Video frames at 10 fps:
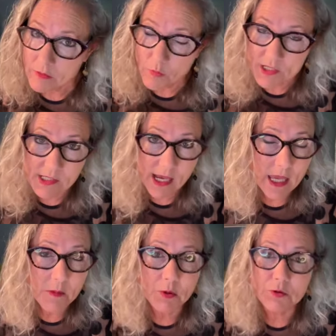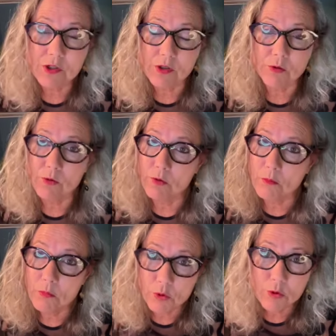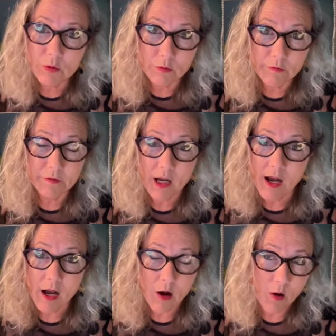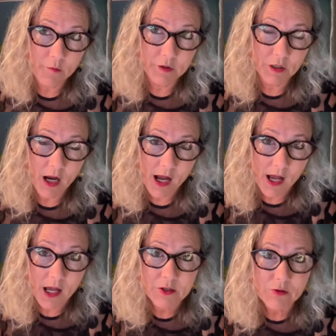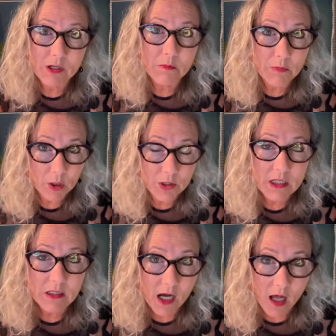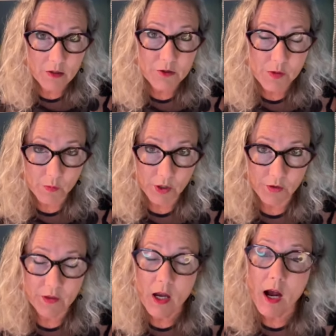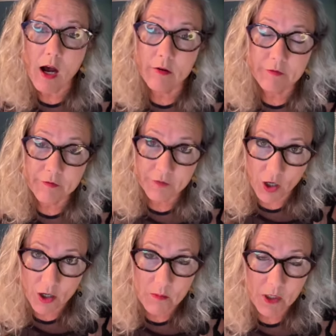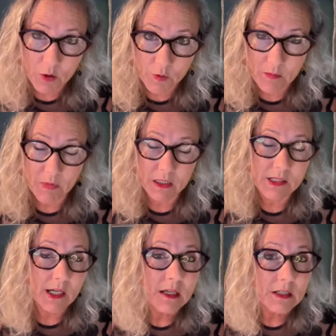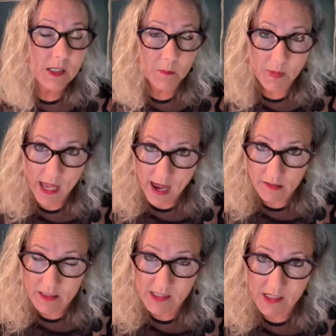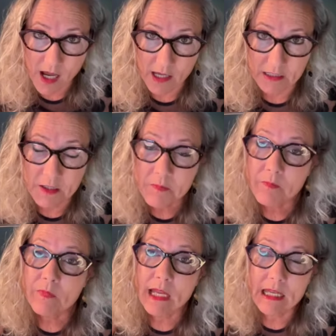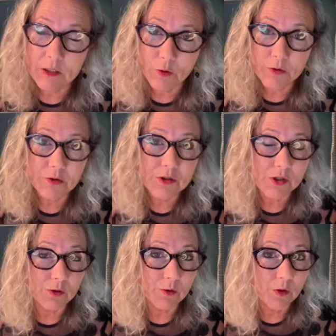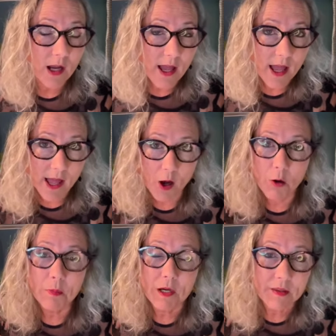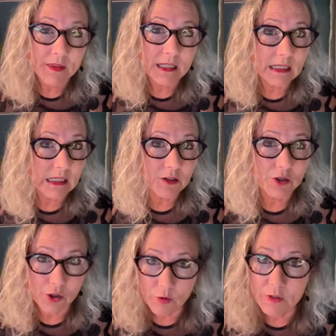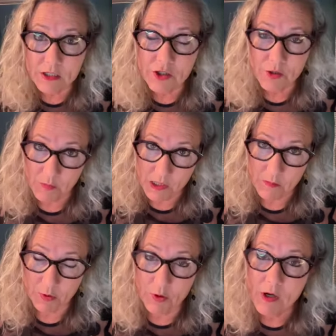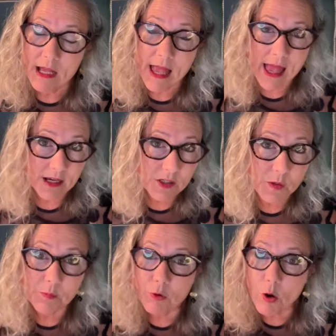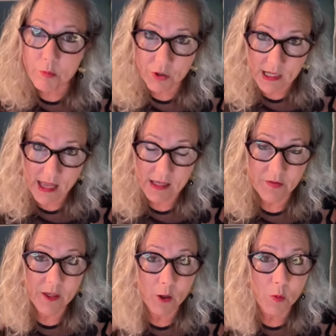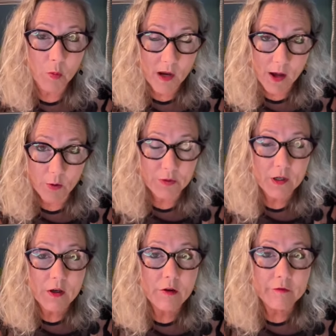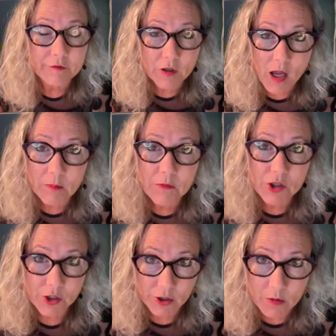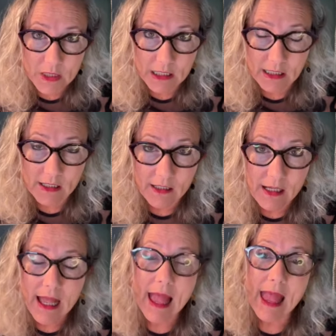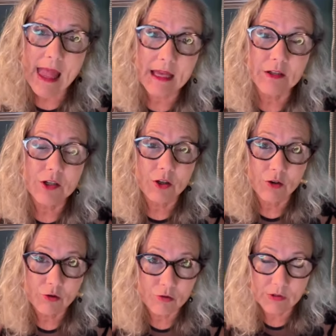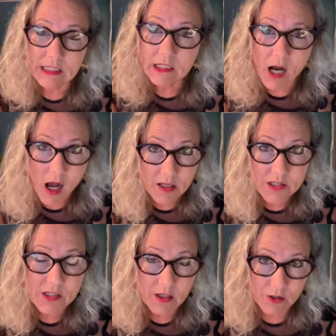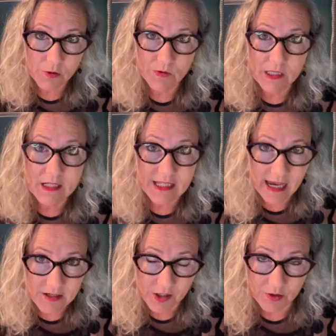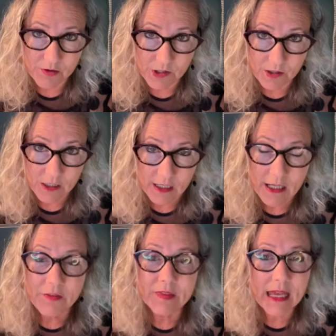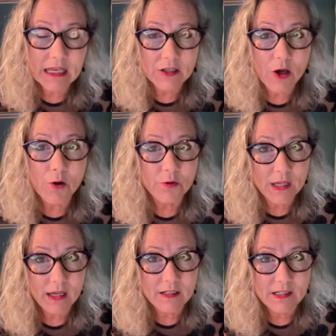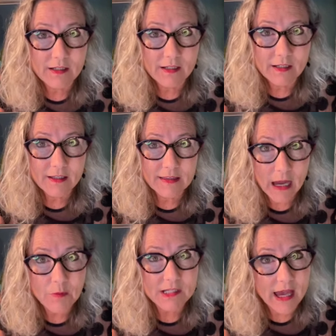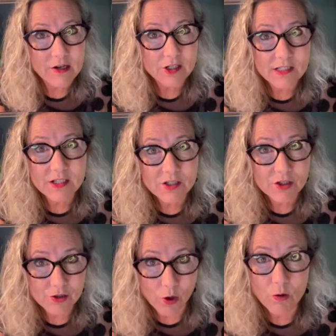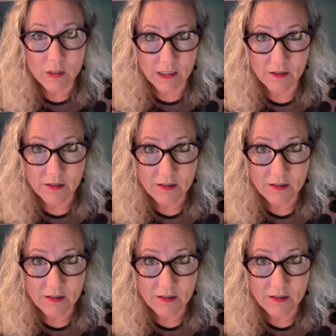was able to move over $100 million worth of farm equipment to Palestine in order to help the Jewish people expropriate their wealth from Germany and reconstitute the desert. They know that that was actually stolen.